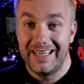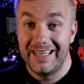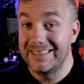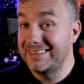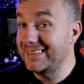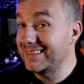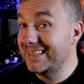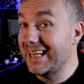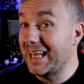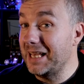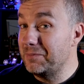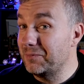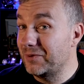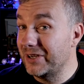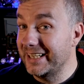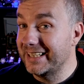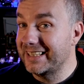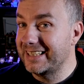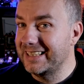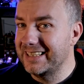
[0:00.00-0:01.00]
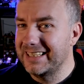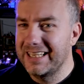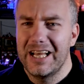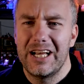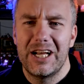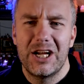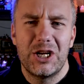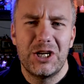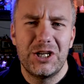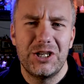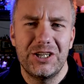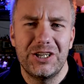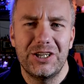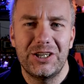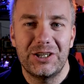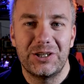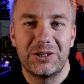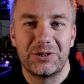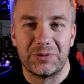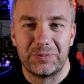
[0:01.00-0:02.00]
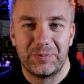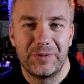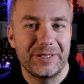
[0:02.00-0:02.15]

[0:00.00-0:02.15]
Is it game breaking? No,